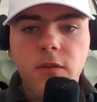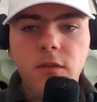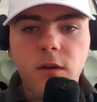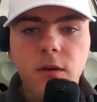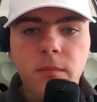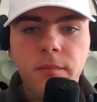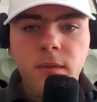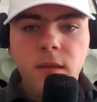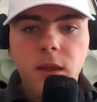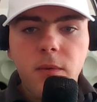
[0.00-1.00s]
So
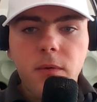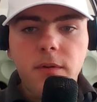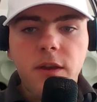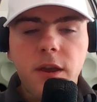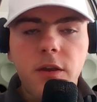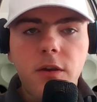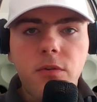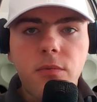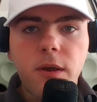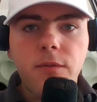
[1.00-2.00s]
they will
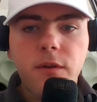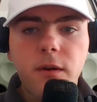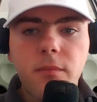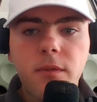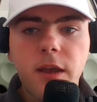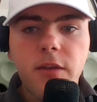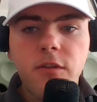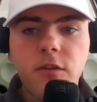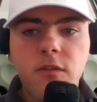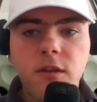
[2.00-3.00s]
retain, 3 from
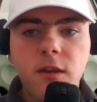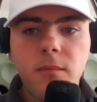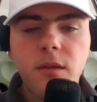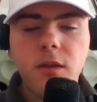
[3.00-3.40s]
last year's team,